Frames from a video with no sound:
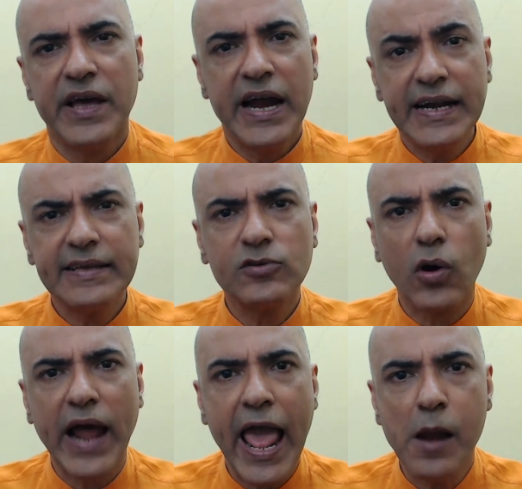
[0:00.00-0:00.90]
It is
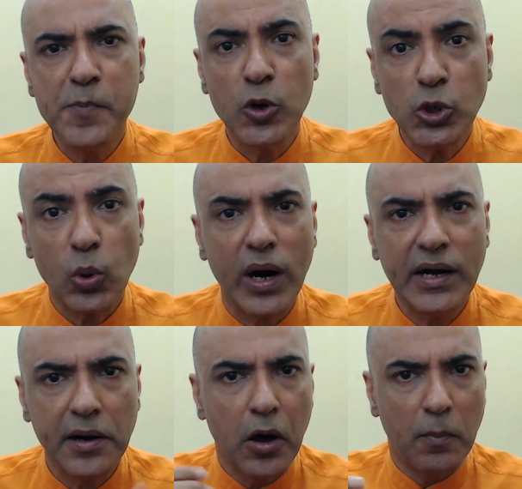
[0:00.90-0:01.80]
gonna help you to
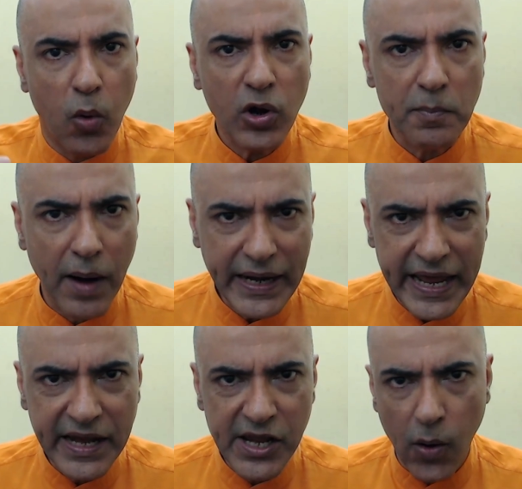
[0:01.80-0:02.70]
earn more
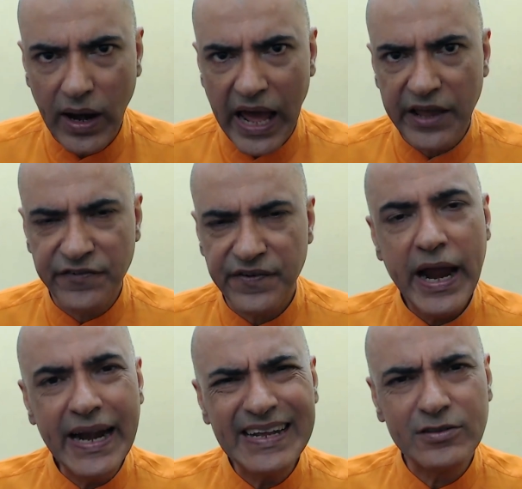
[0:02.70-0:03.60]
money in your life.
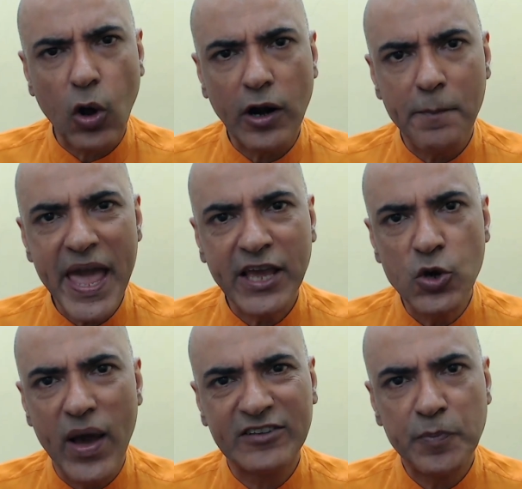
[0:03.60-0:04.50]
It is gonna make
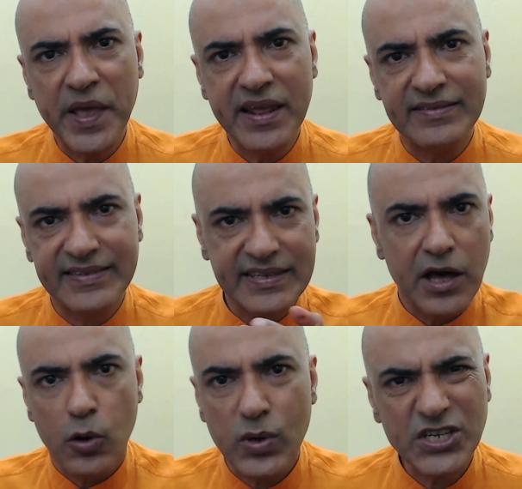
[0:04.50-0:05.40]
you experience
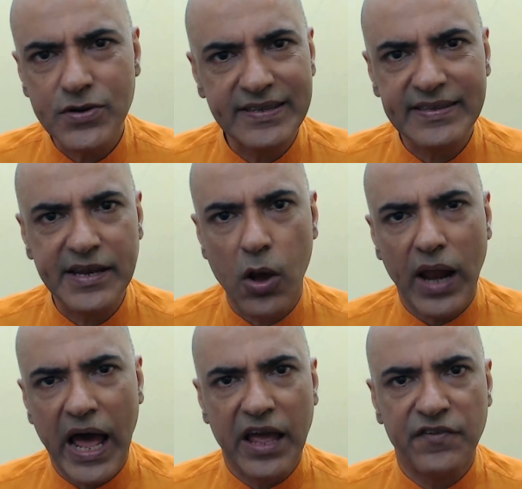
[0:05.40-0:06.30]
richness in your
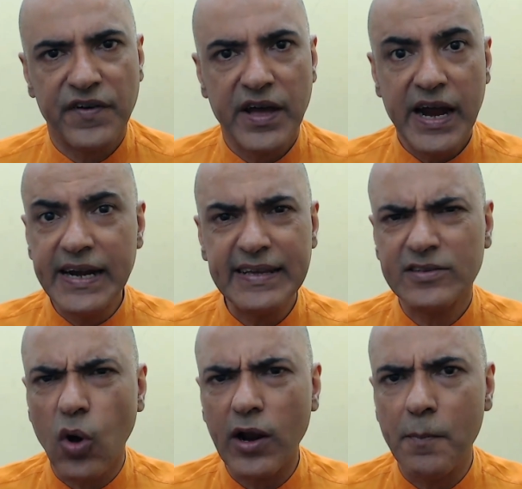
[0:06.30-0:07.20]
life. It is
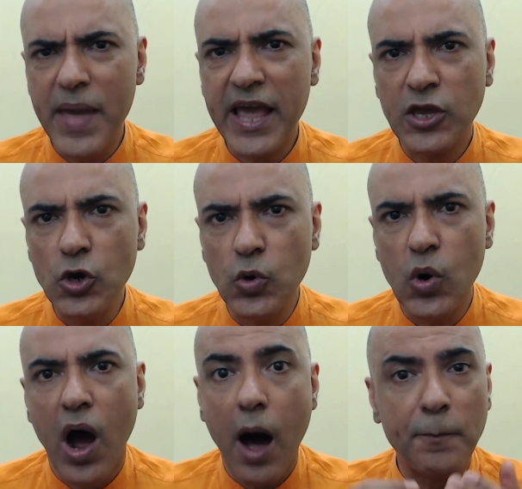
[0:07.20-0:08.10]
gonna make
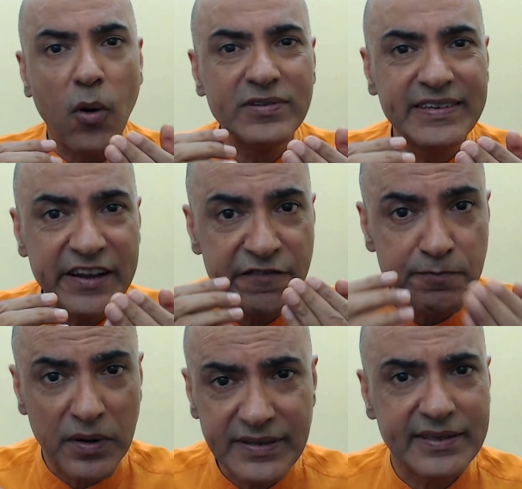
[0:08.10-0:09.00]
you a positive
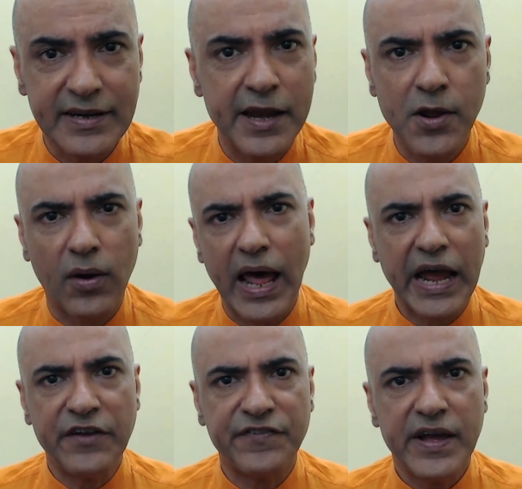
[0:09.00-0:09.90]
person in your
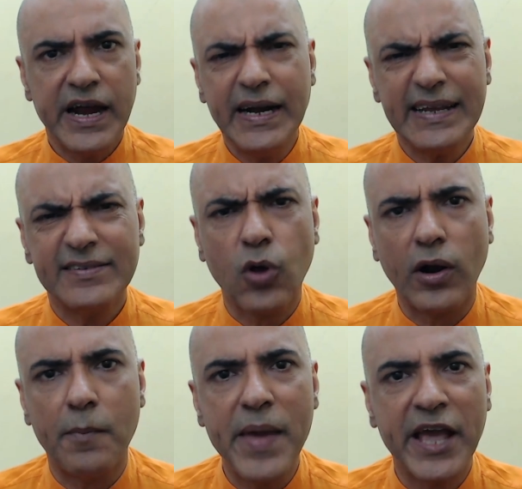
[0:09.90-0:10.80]
life. It is
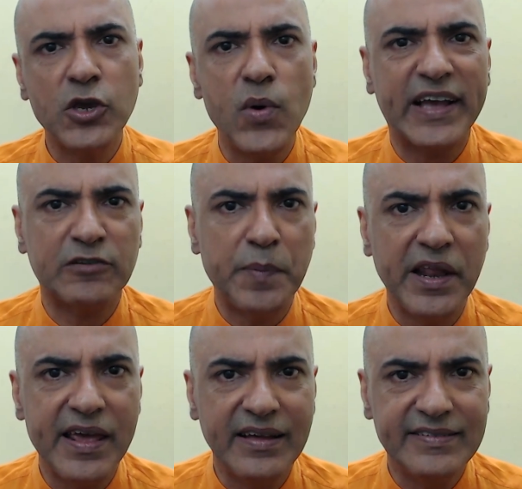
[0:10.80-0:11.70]
gonna make you
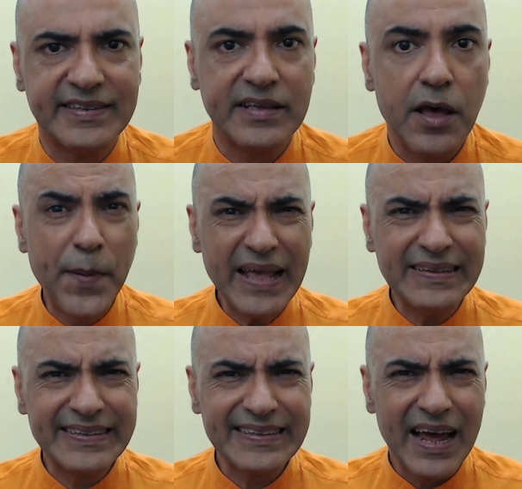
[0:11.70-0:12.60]
experience
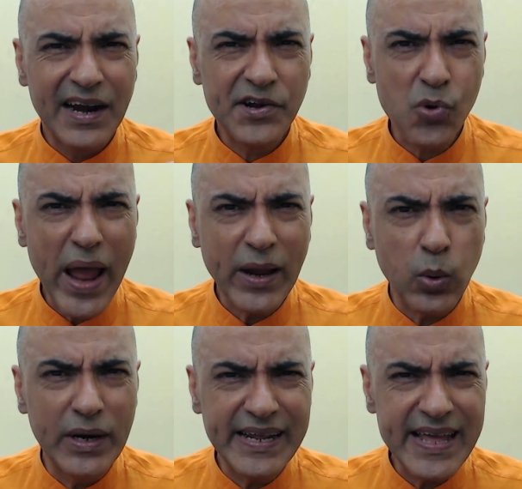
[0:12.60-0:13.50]
peace,
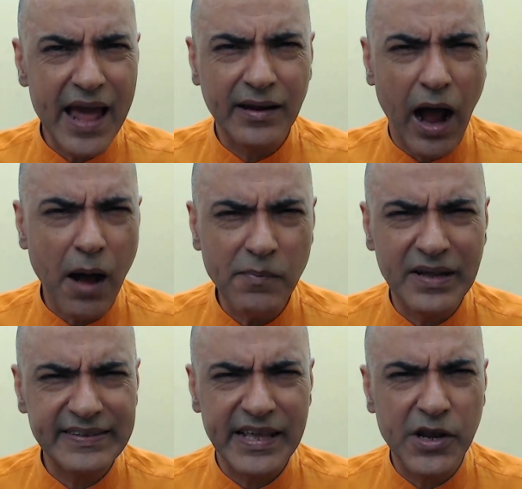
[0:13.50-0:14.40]
tranquility and
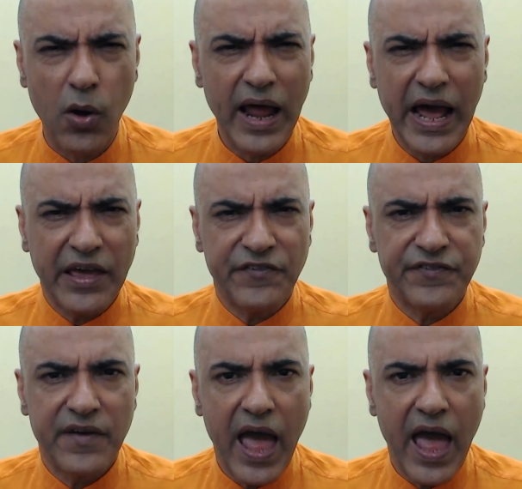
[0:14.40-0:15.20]
calmness in your life.